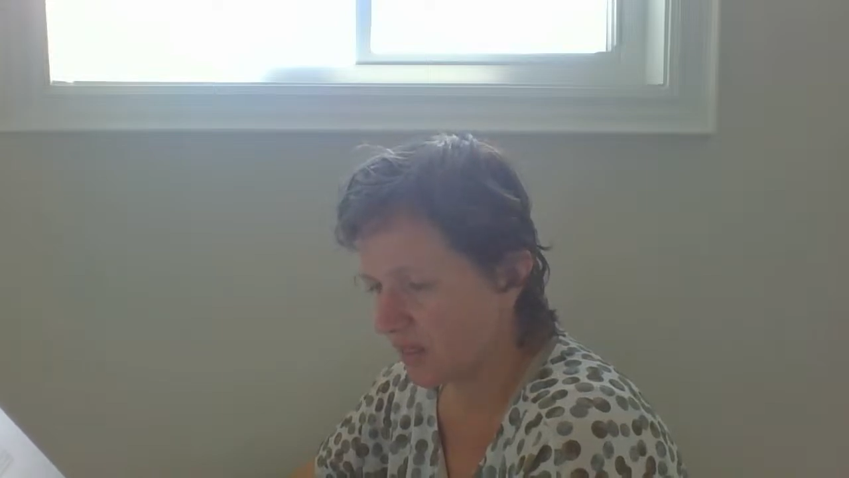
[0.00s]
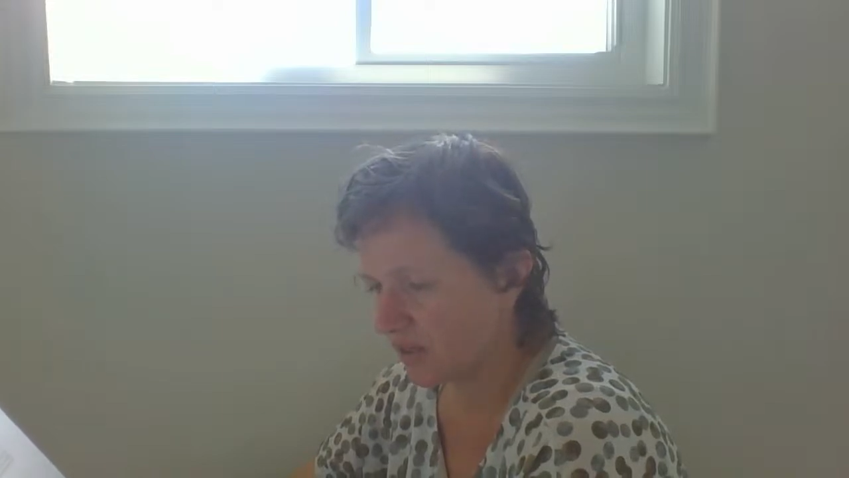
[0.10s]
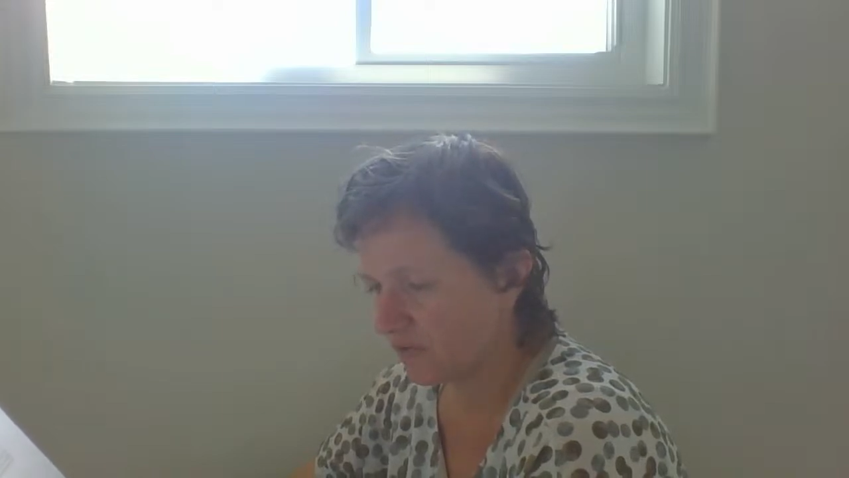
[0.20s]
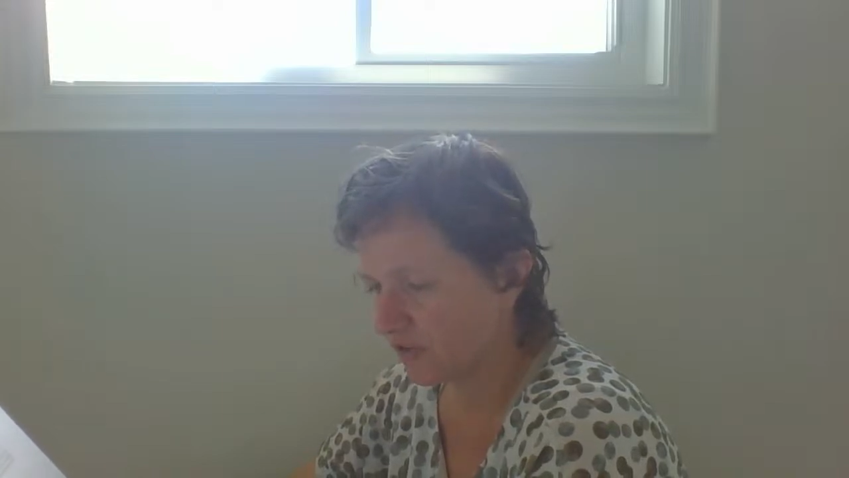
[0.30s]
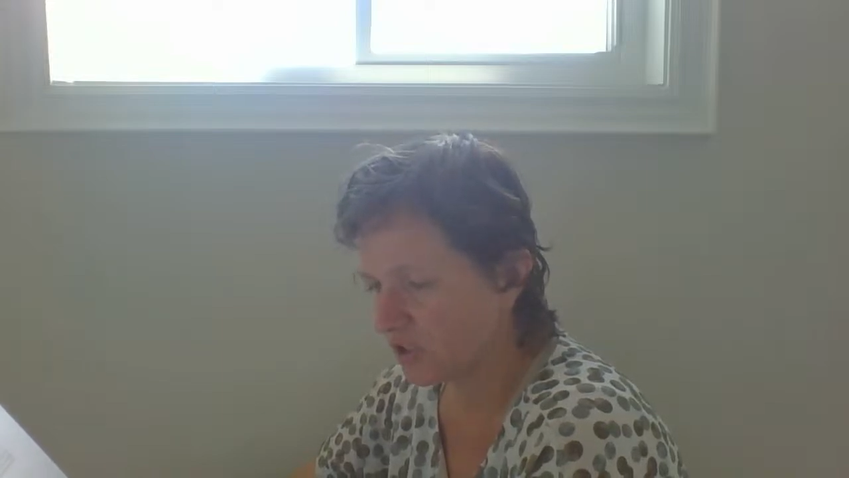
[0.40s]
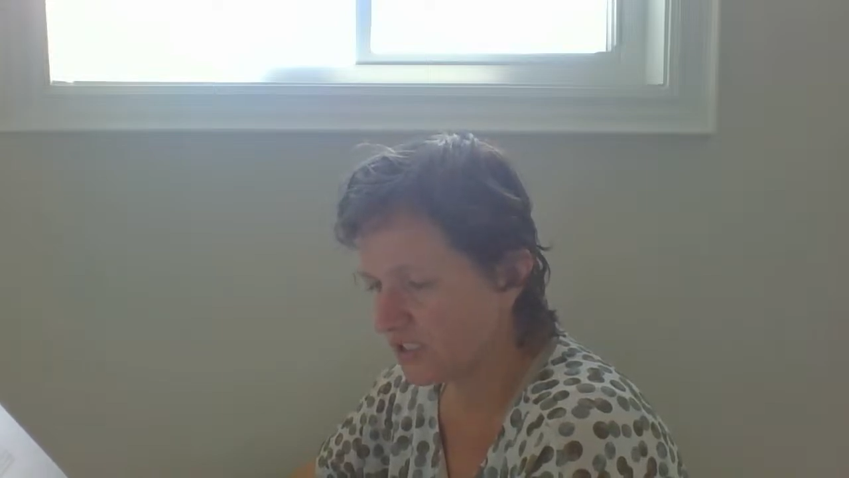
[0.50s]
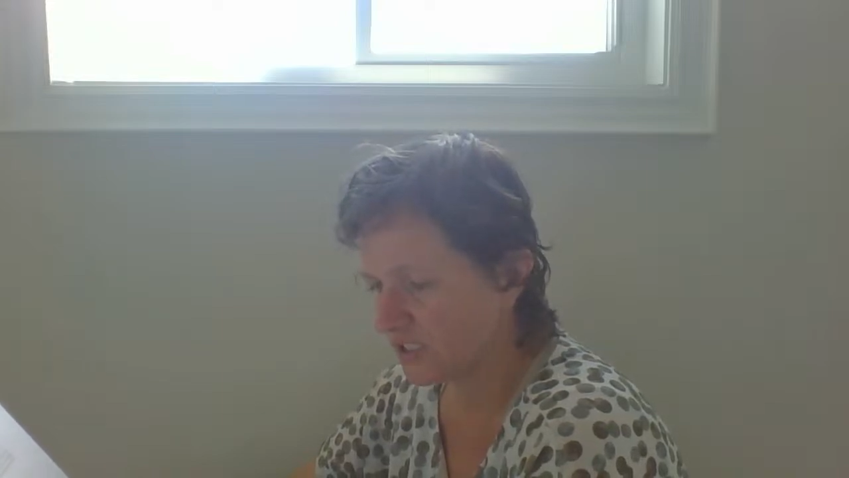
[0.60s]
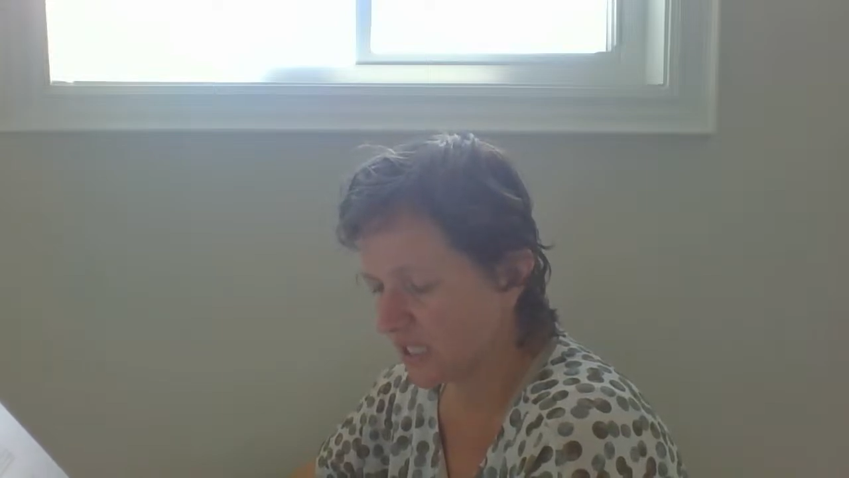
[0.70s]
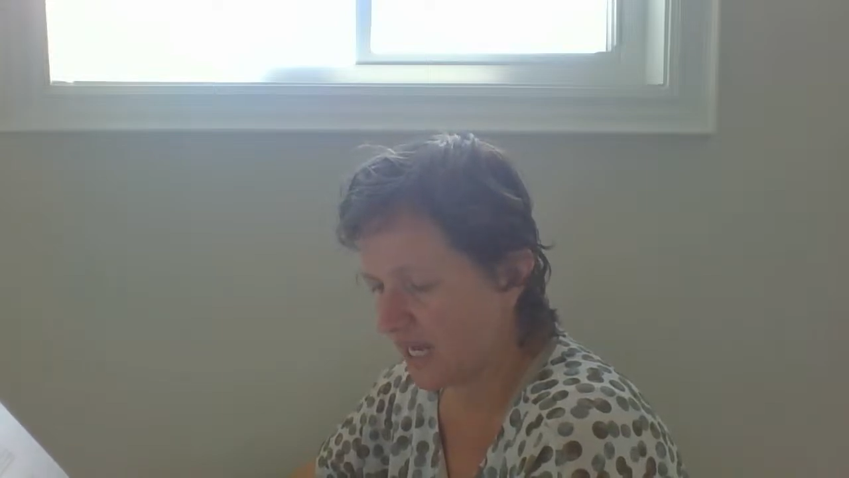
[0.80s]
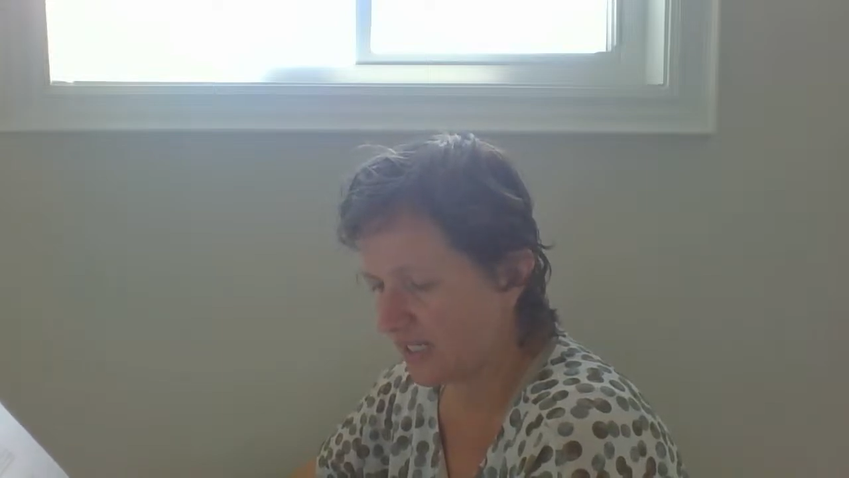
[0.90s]
The first
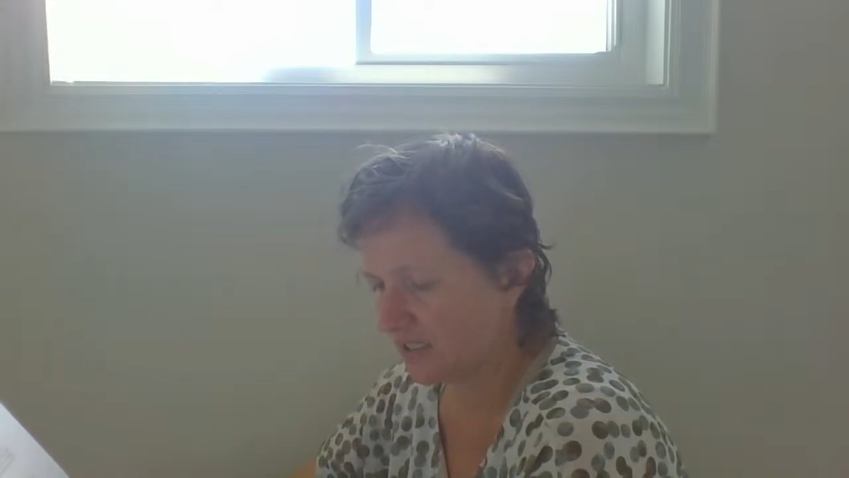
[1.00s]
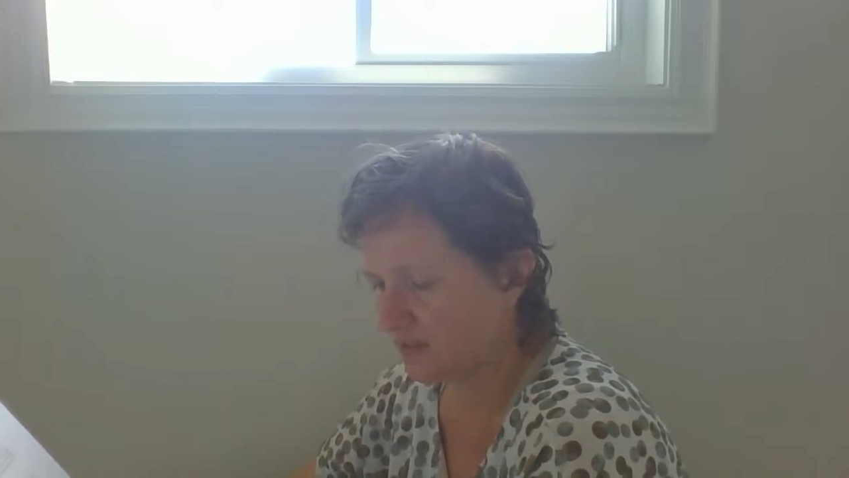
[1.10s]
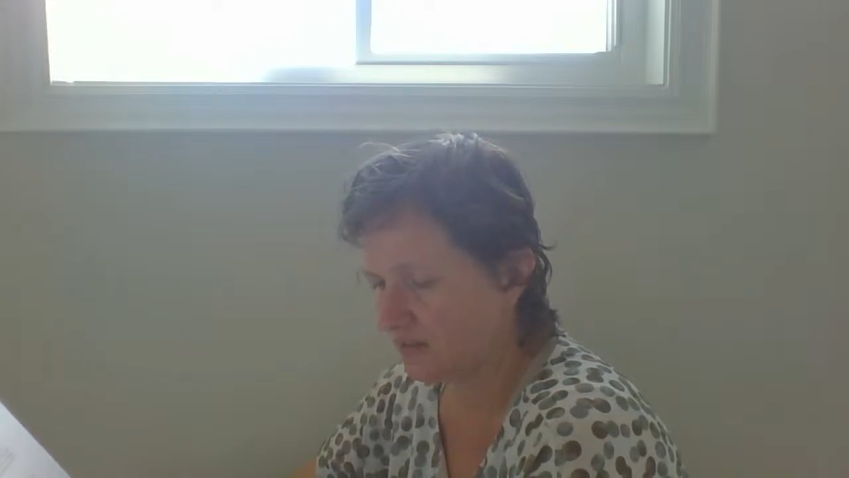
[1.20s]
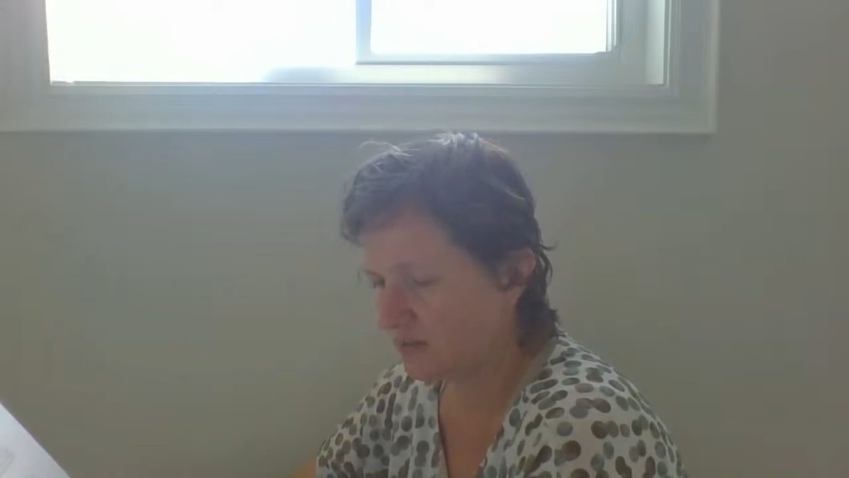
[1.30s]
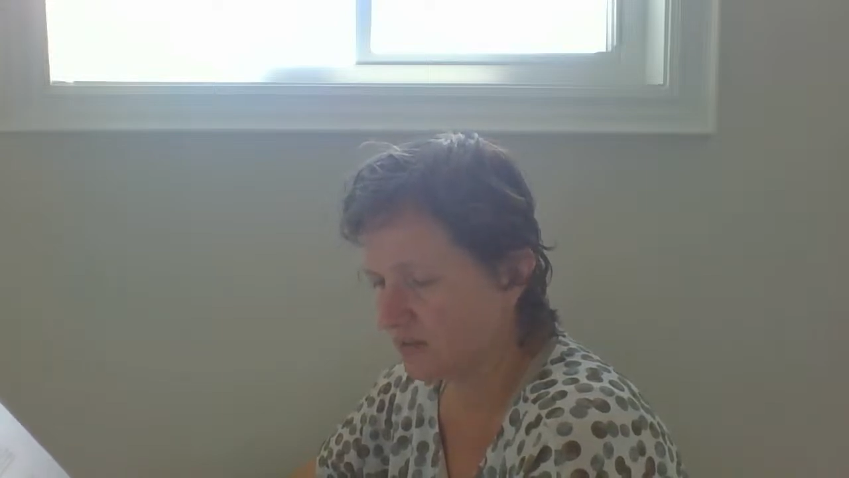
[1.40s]
line,